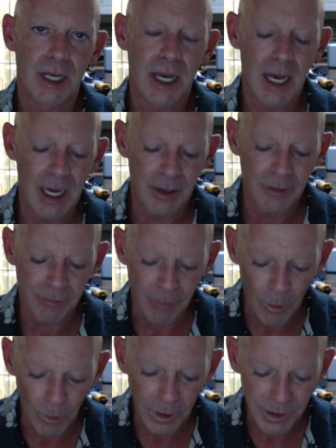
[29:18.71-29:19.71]
and
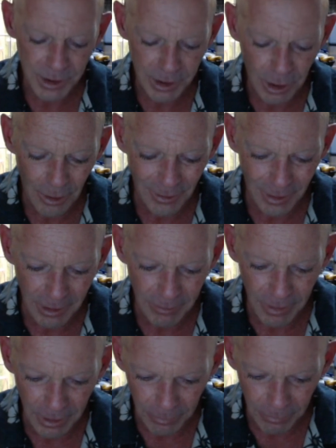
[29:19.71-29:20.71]
focusing on
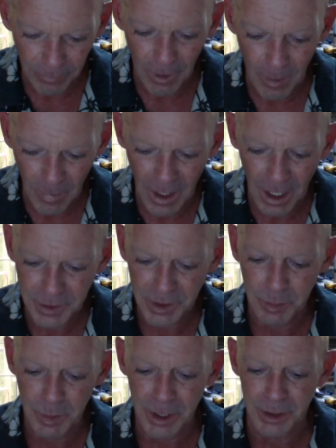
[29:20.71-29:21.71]
living from that
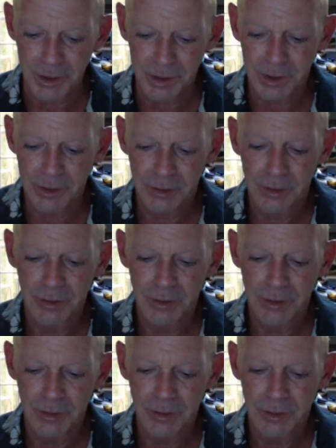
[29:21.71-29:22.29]
space,